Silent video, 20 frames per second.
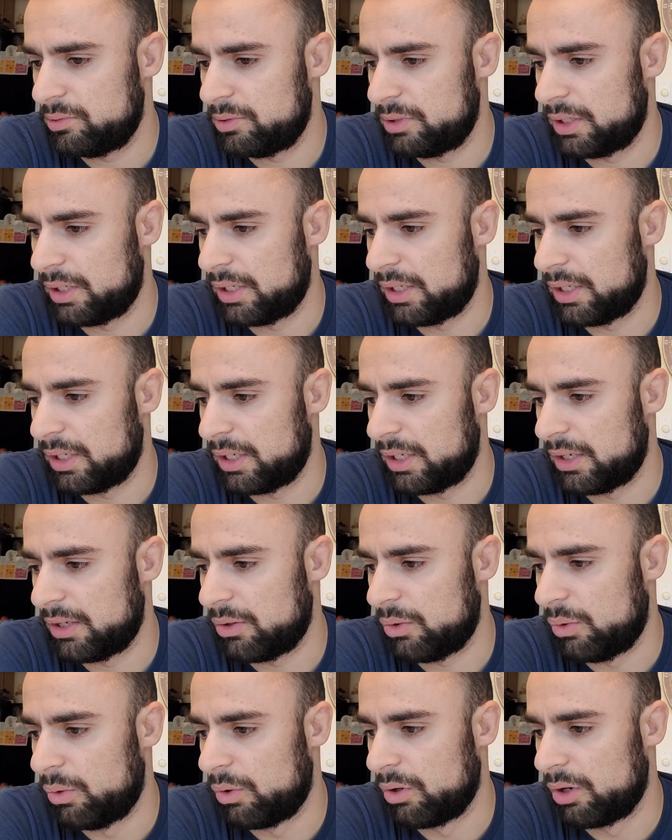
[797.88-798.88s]

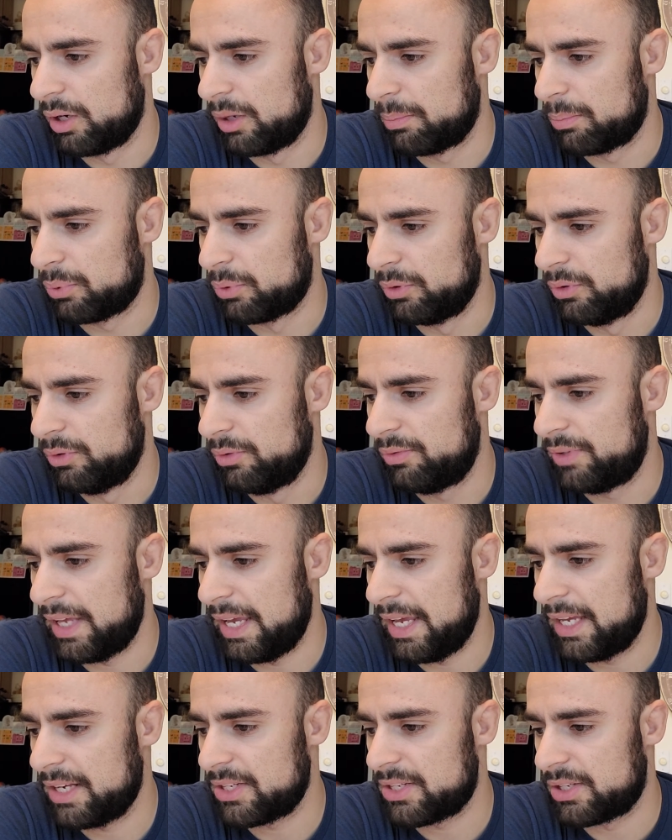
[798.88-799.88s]
an approved
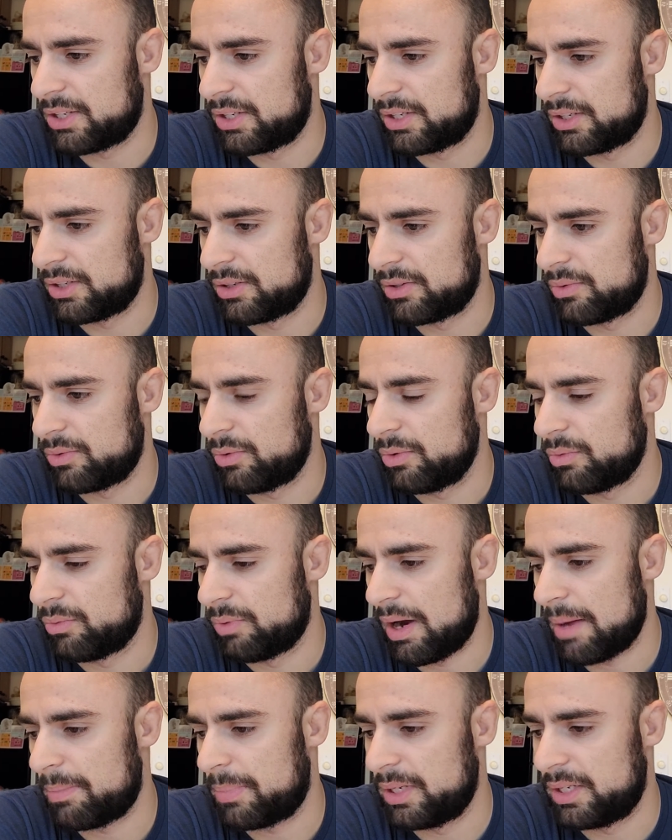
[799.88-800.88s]
antigen
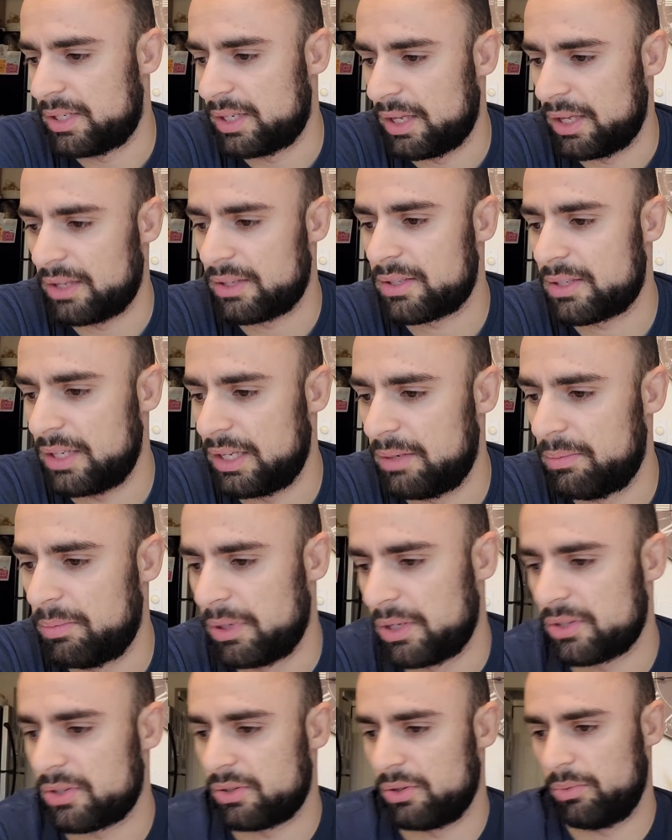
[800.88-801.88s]
rapid test
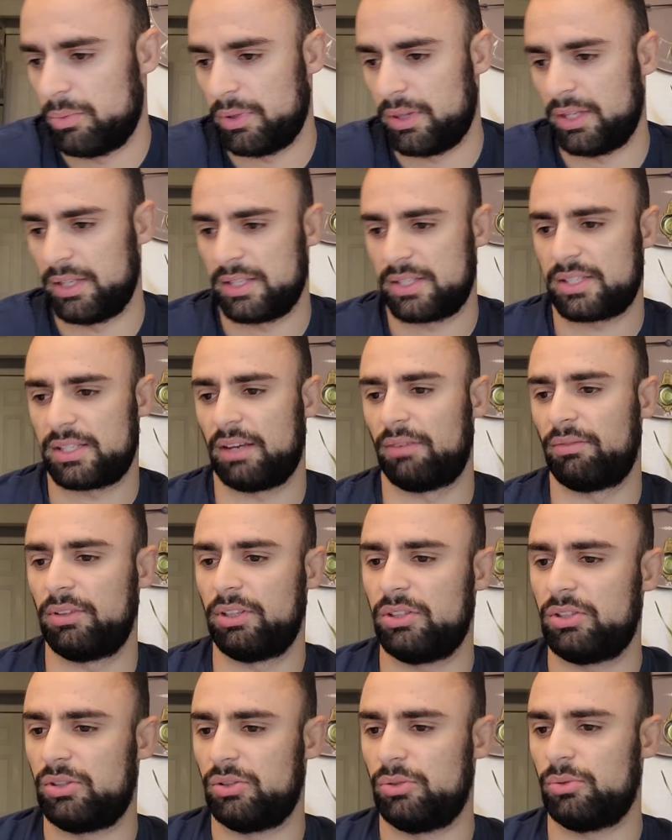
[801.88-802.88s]
administered within
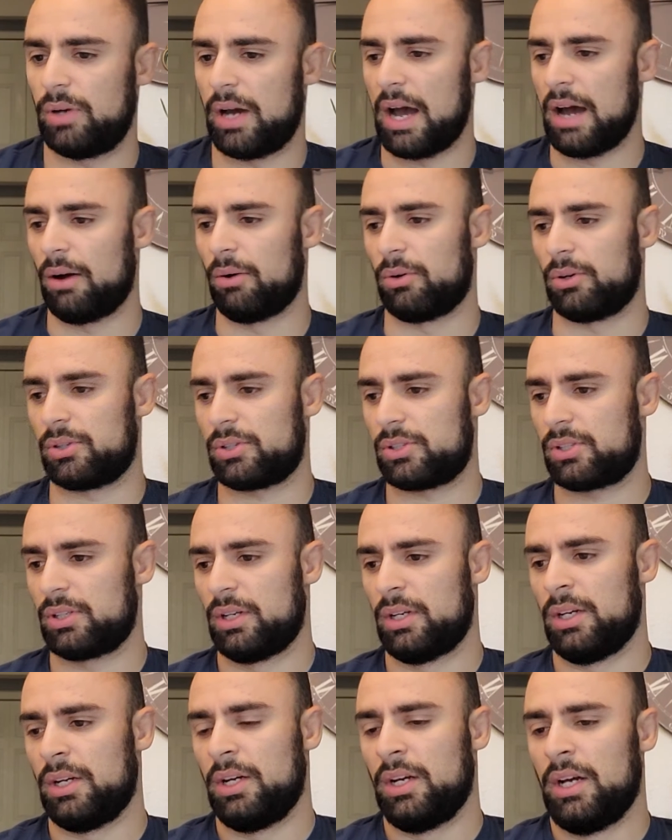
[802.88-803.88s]
72 hours.
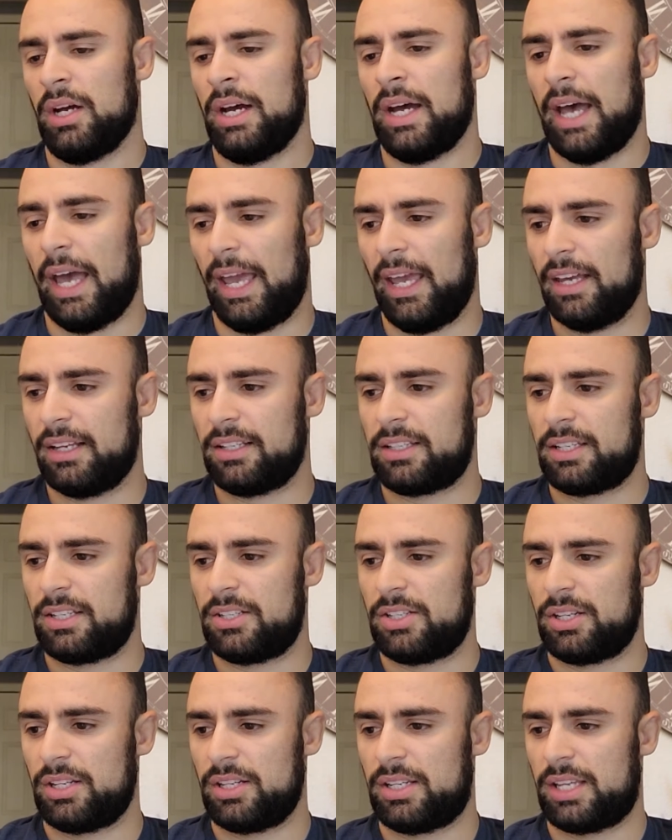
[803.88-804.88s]

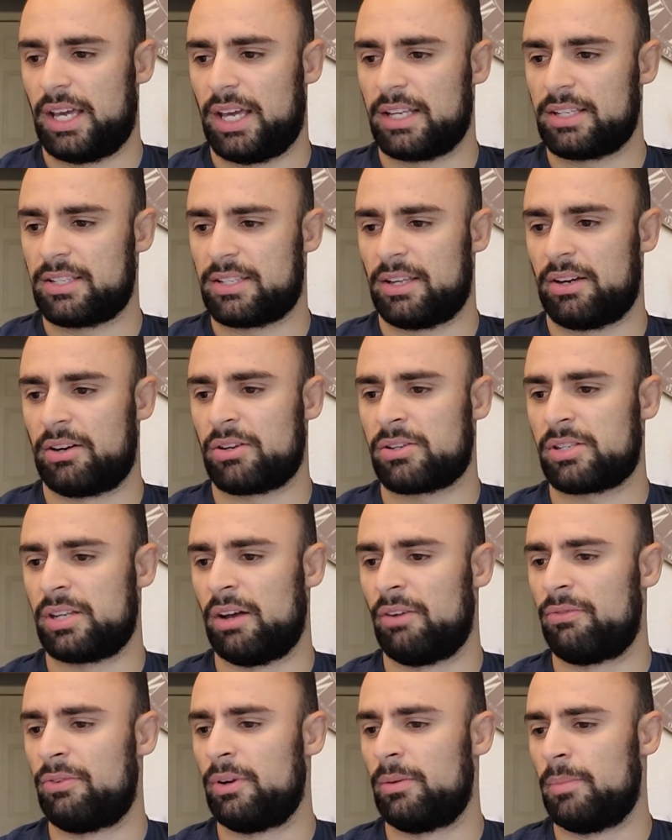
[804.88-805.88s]
Antigen tests that are
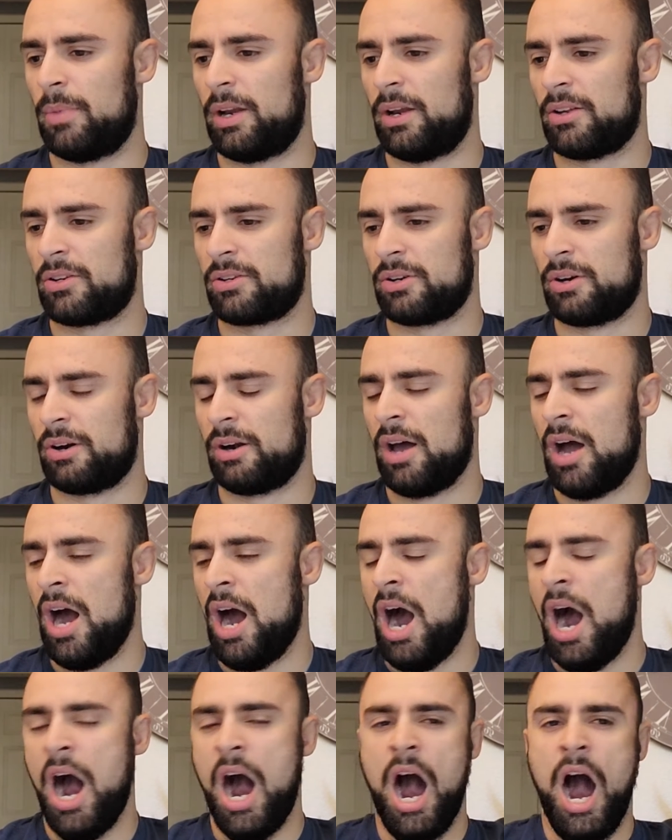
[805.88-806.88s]
self-administered
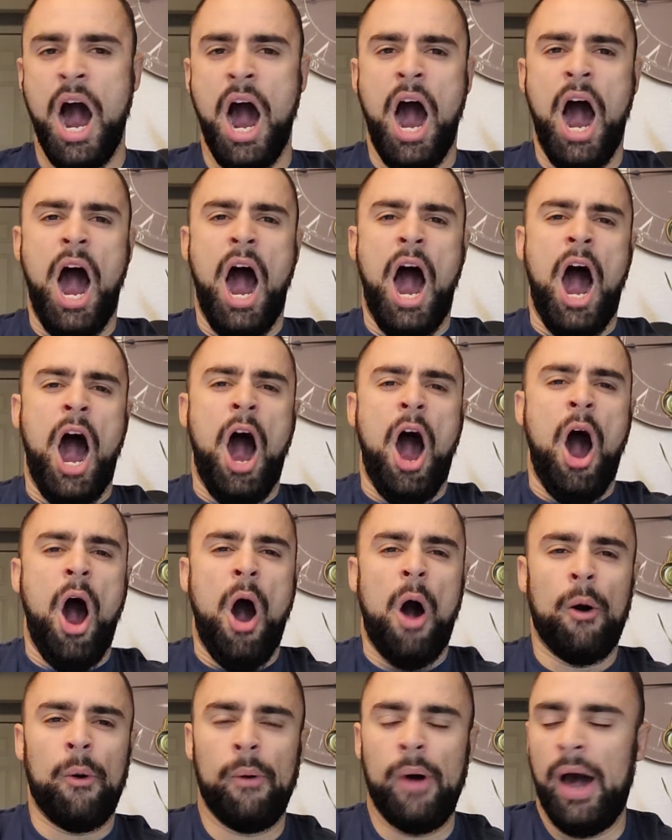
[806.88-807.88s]

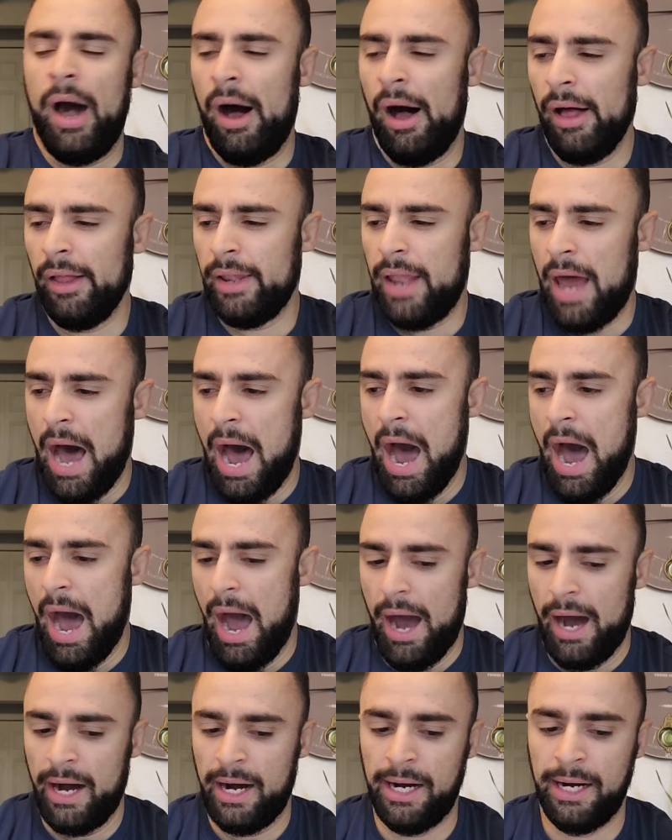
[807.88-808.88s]
will
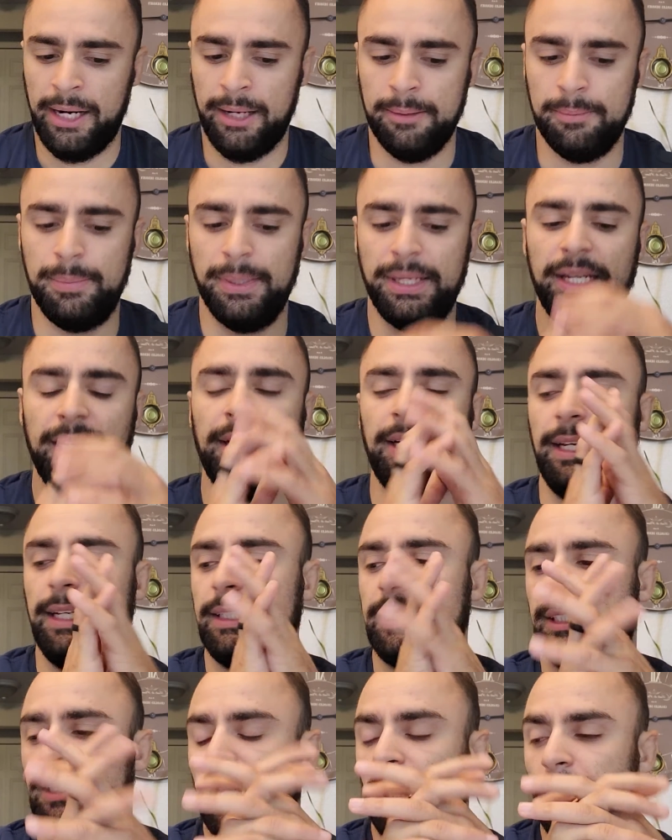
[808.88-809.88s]
not be
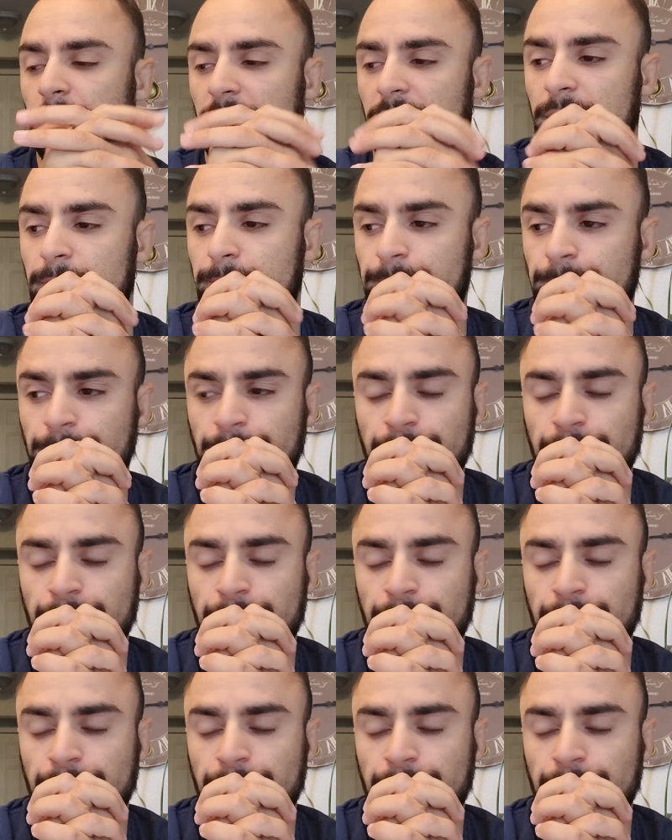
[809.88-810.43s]
accepted.